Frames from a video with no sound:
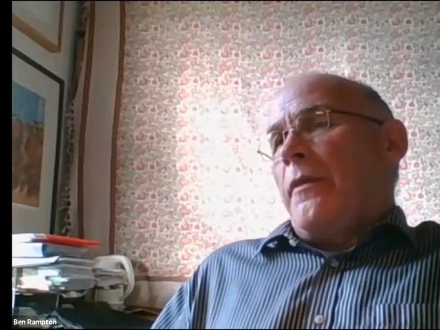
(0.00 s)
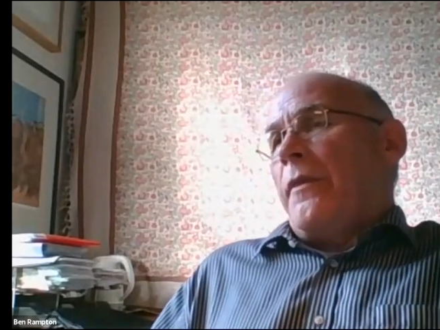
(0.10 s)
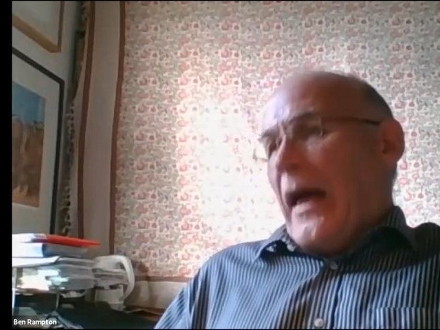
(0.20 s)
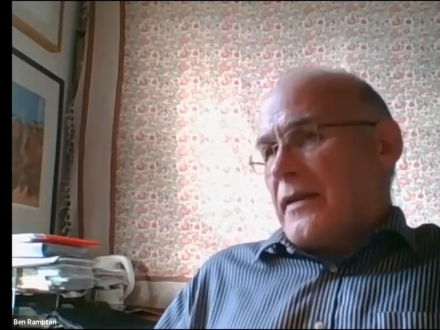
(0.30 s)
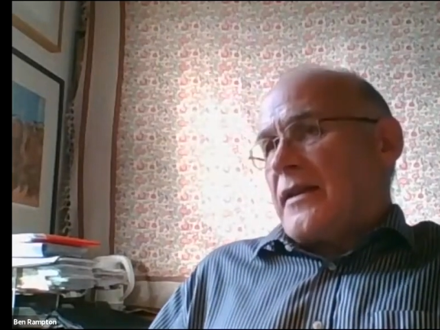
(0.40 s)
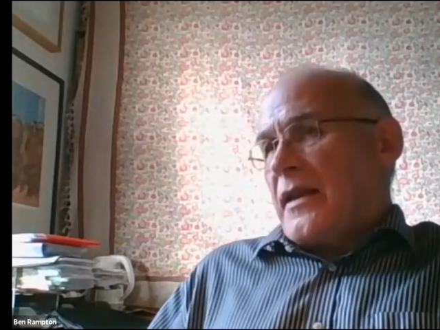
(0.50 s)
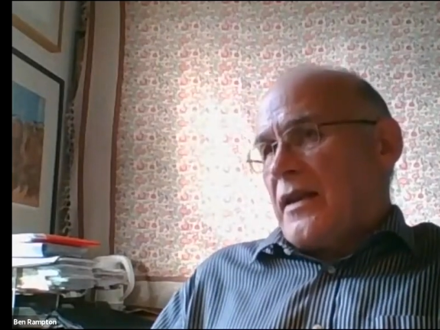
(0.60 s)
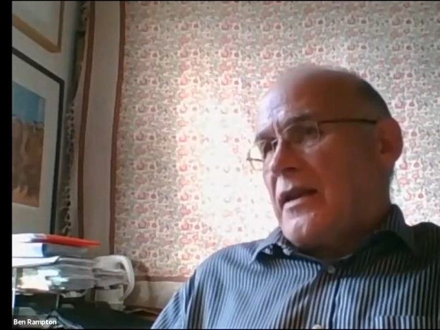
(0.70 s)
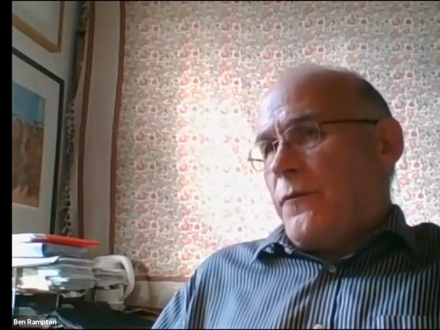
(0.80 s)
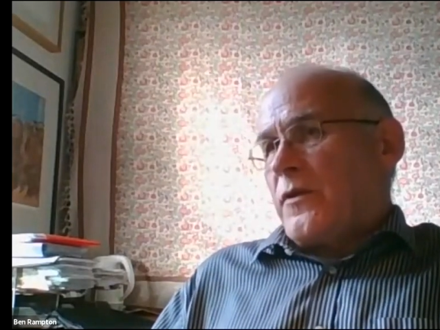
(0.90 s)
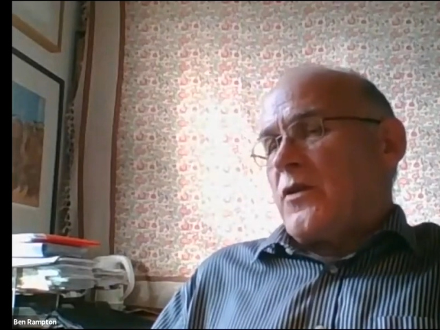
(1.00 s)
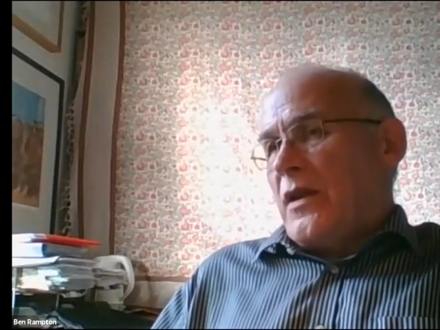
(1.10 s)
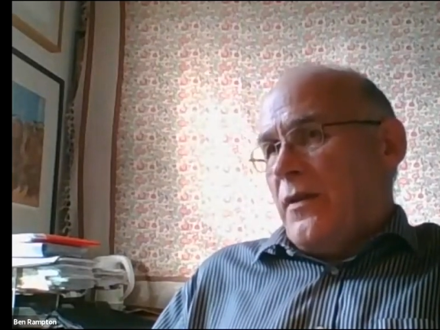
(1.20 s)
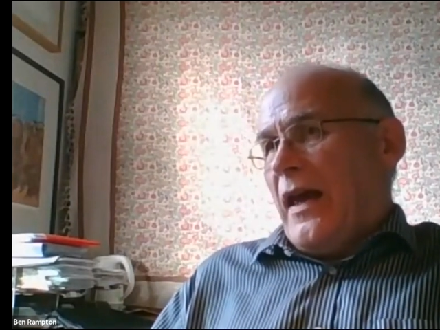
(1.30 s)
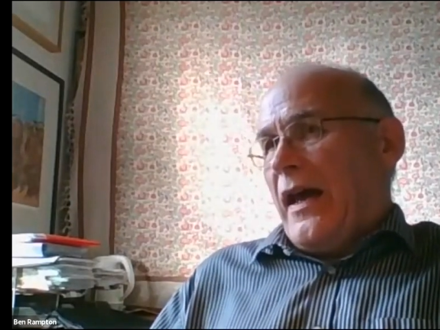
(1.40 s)
that there's a difference
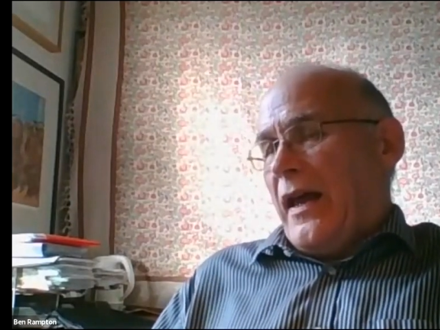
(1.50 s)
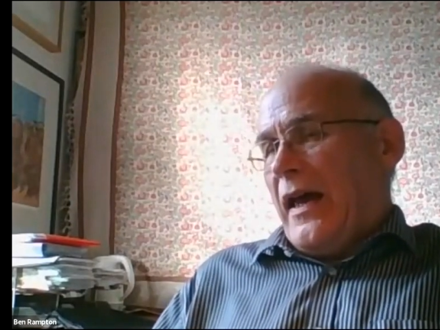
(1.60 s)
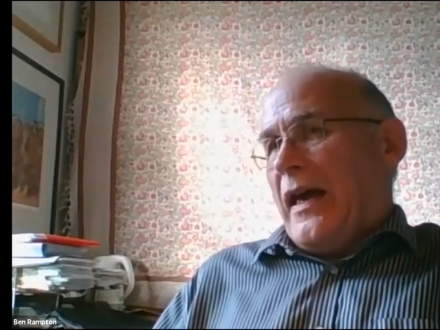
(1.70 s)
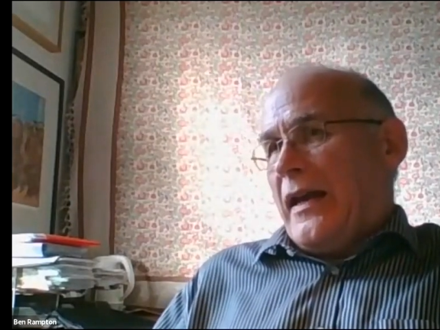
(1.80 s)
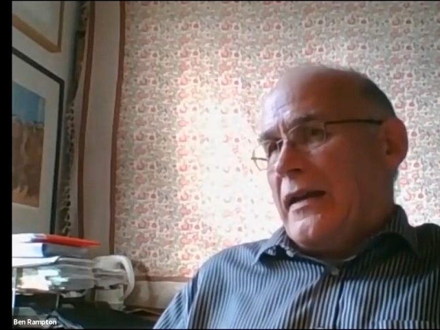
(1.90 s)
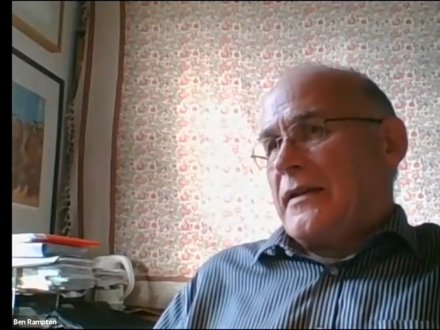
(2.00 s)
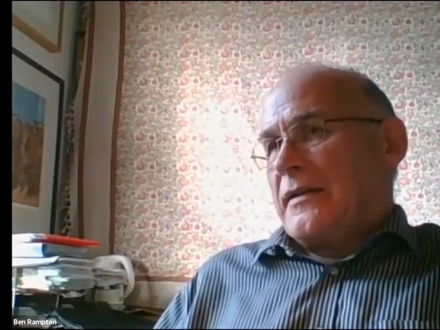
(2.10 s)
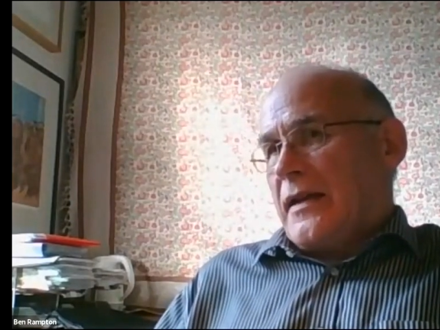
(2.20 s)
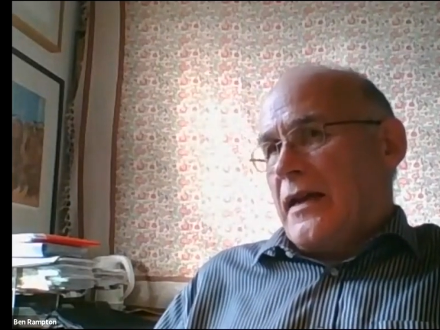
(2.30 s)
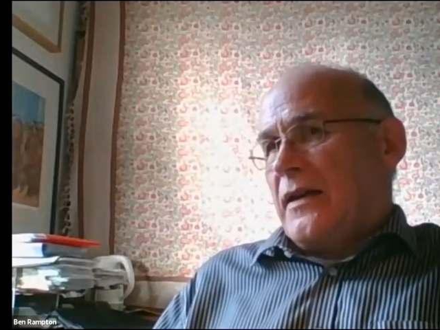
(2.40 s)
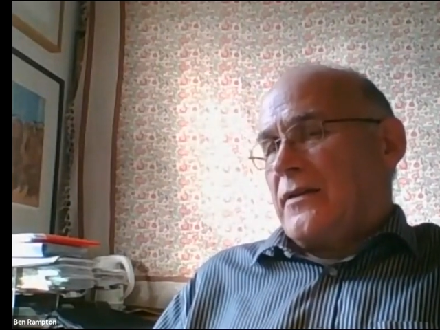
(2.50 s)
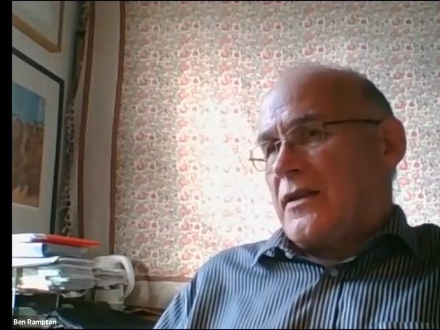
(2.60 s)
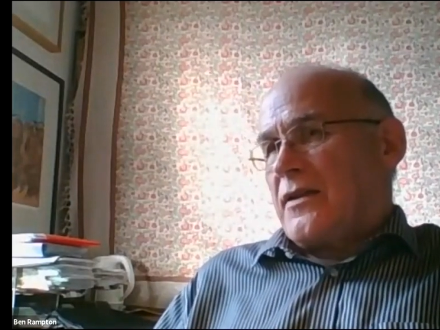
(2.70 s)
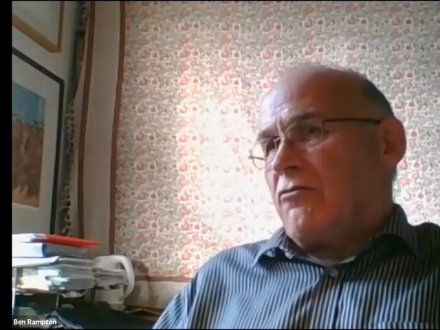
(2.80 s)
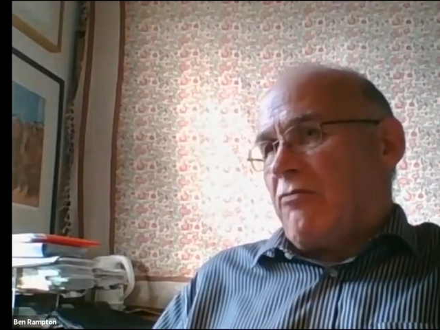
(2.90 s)
between that and
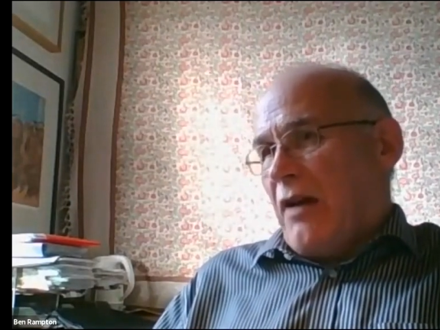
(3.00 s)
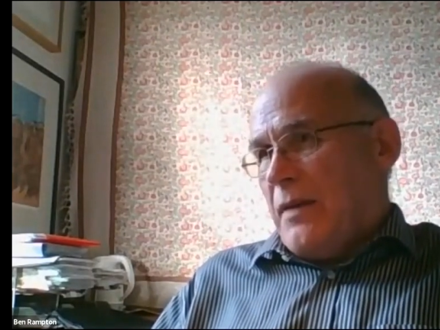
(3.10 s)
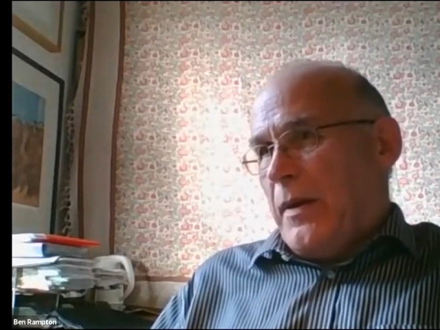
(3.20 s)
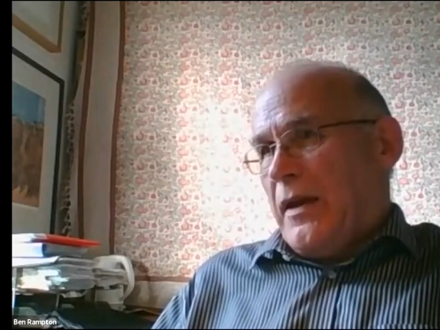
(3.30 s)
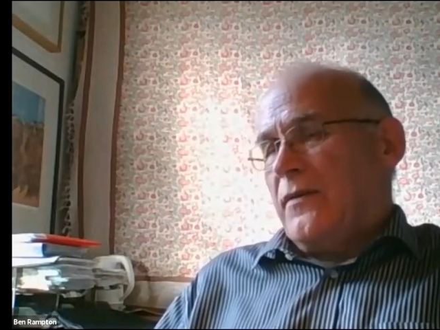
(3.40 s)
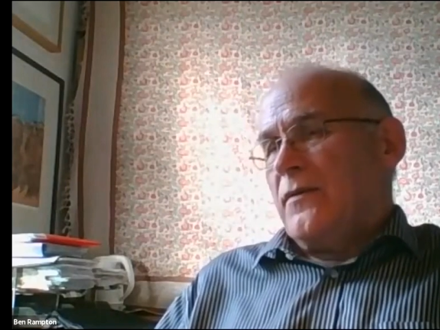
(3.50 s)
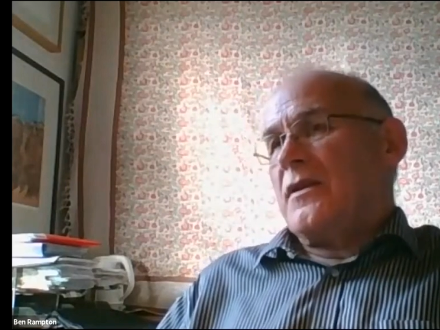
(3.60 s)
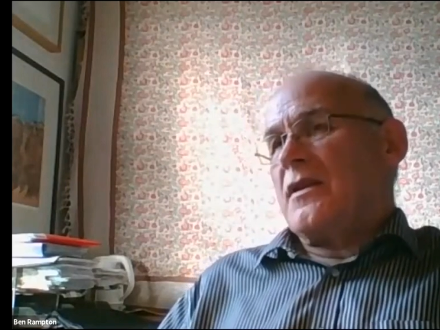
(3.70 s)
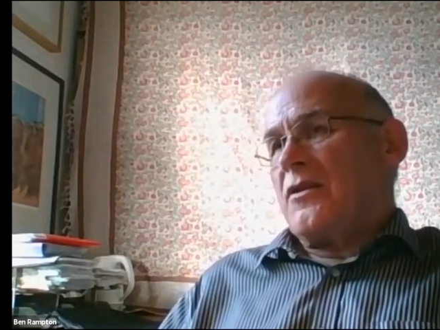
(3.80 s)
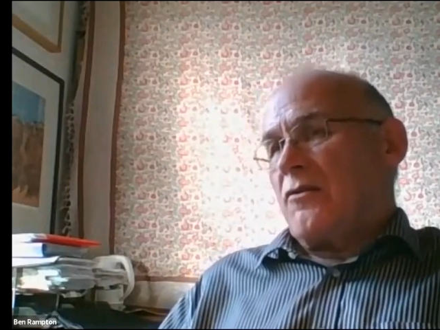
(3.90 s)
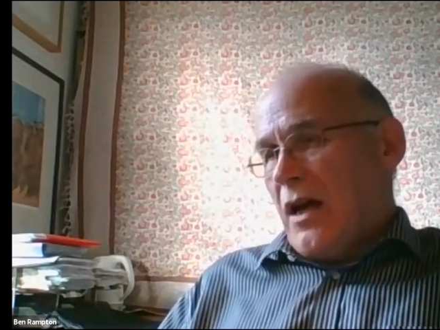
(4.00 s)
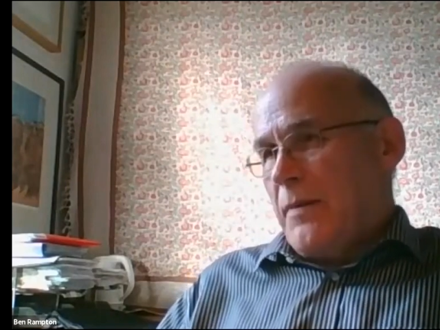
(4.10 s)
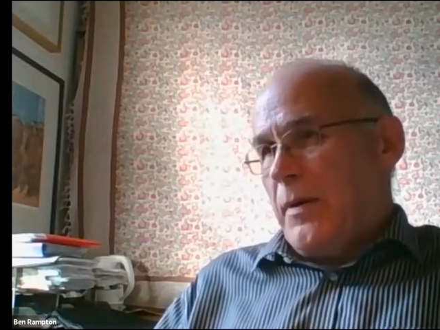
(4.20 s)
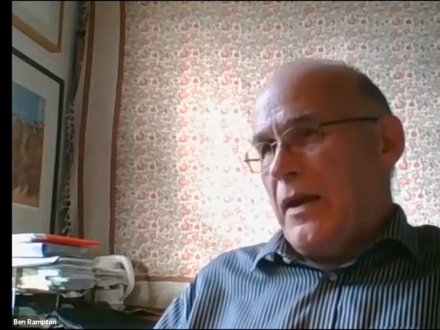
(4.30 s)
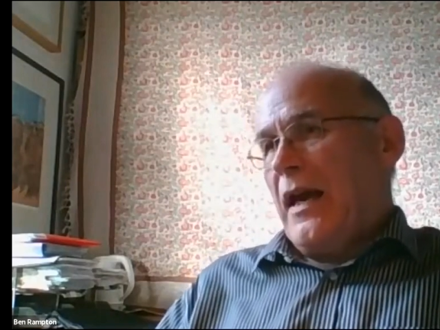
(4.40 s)
describing
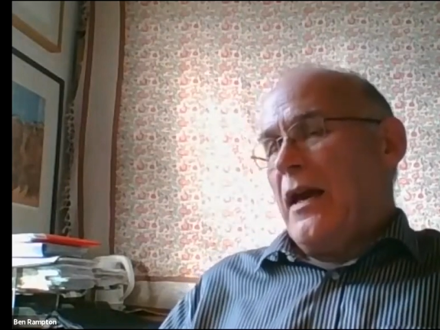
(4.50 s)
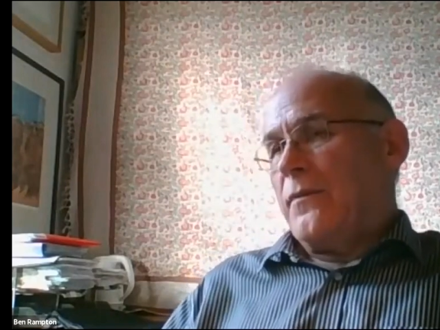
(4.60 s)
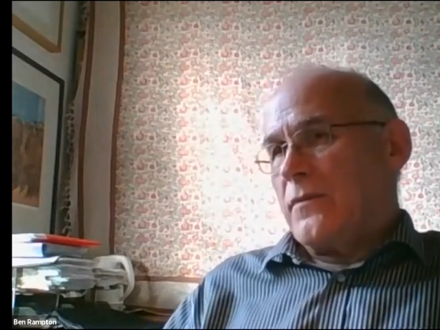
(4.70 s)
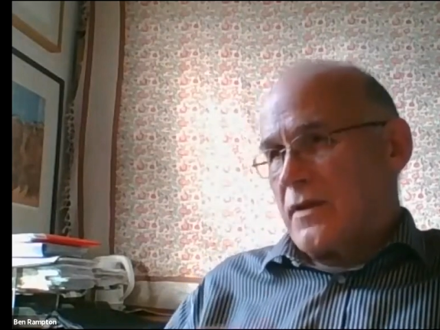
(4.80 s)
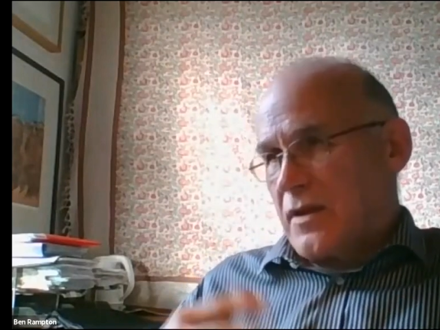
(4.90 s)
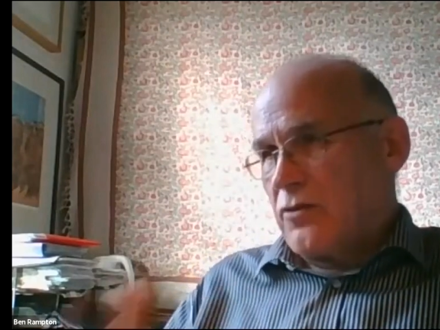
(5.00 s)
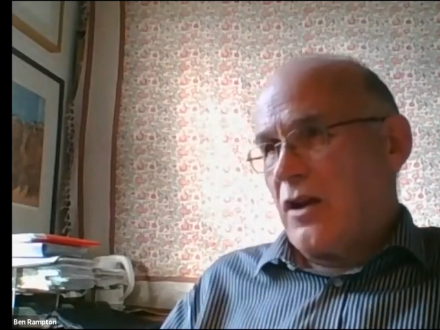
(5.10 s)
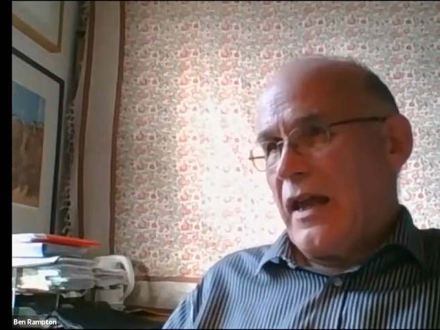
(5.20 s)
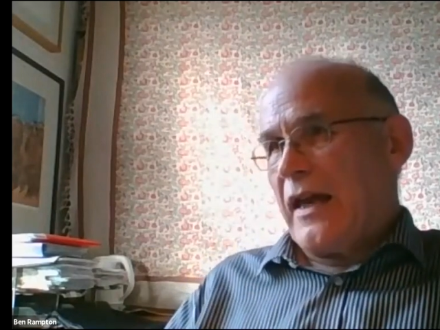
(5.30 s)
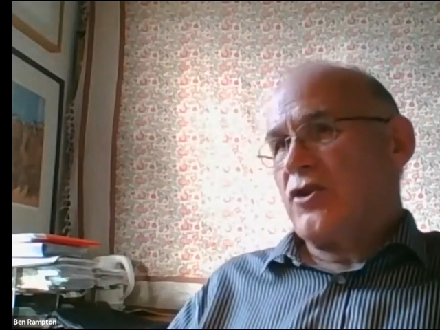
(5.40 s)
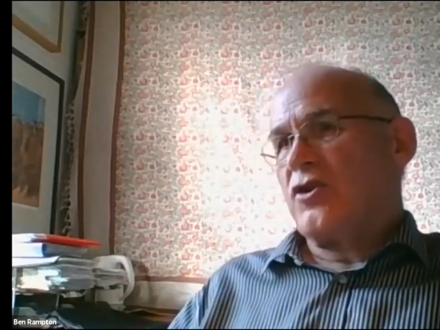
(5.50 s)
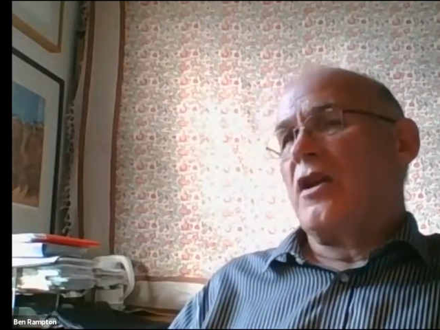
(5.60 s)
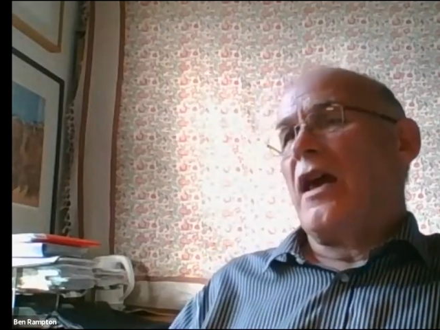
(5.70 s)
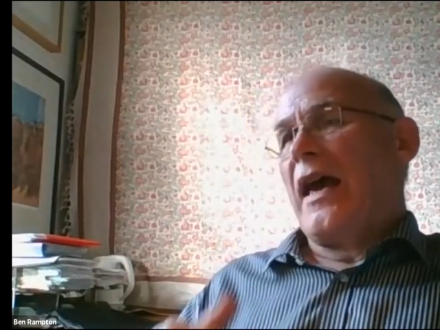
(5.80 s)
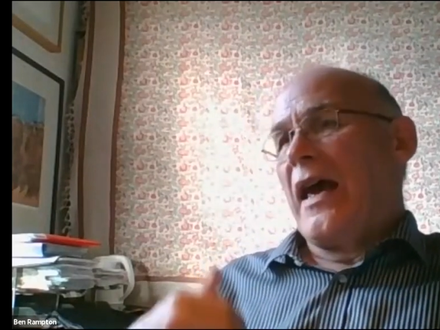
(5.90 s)
social
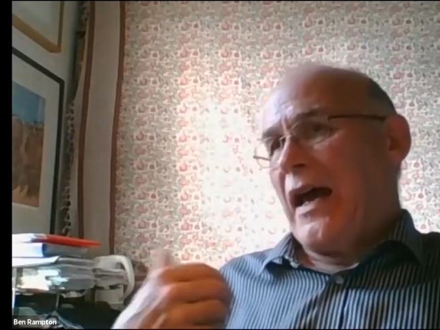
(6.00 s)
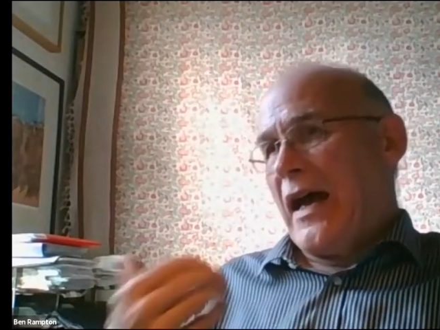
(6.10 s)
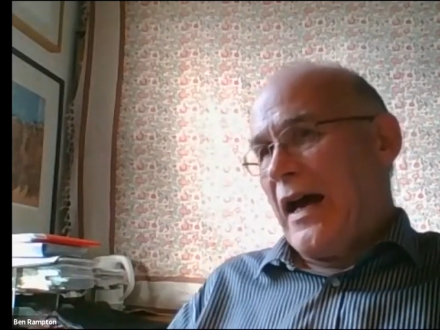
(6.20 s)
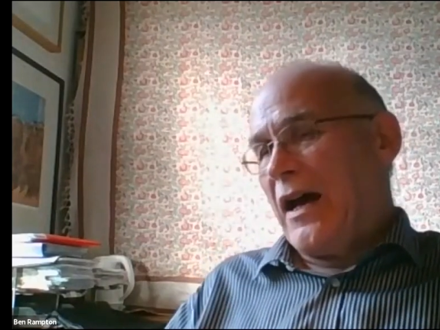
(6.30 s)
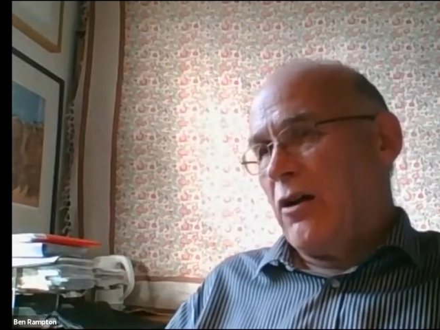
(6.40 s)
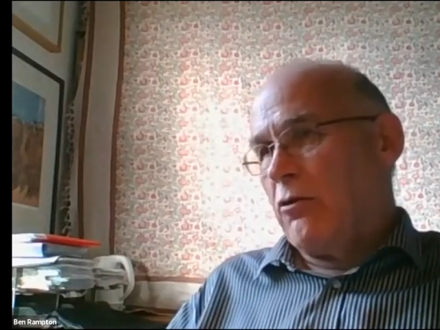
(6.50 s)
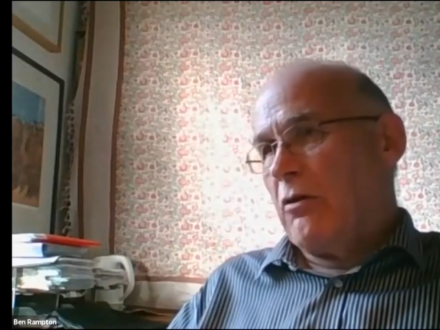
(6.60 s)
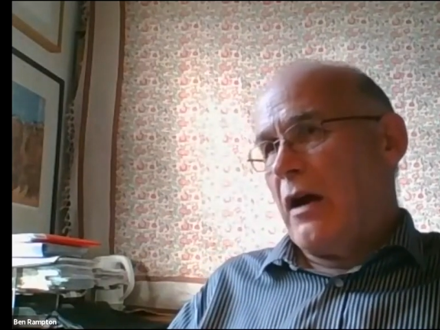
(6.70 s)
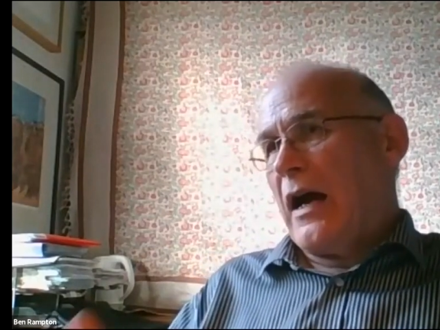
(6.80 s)
action and how